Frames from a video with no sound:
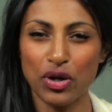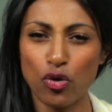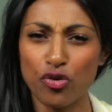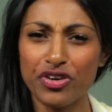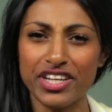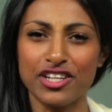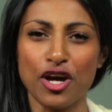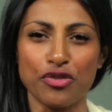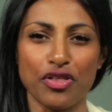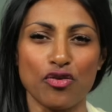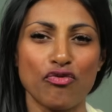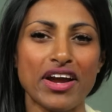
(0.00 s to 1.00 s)
We already know
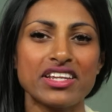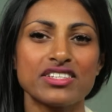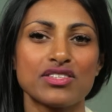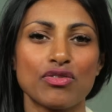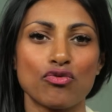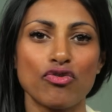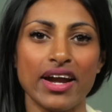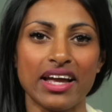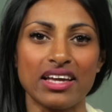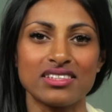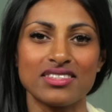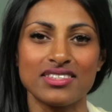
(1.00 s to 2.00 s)
that the radius of the
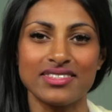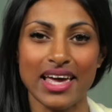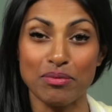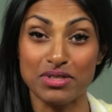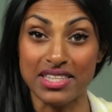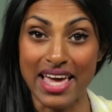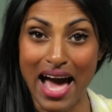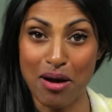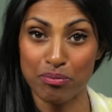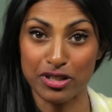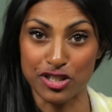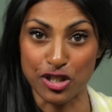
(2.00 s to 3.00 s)
ring is the same as the
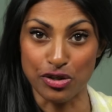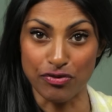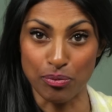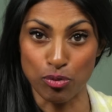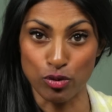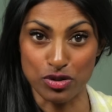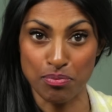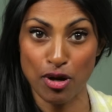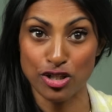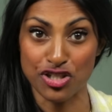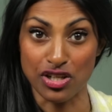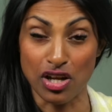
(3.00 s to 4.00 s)
amplitude of the ball's
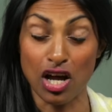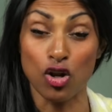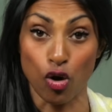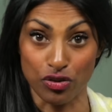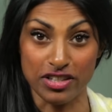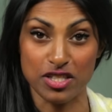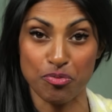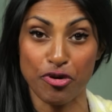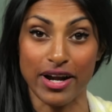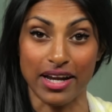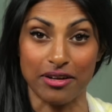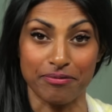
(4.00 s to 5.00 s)
motion along the spring.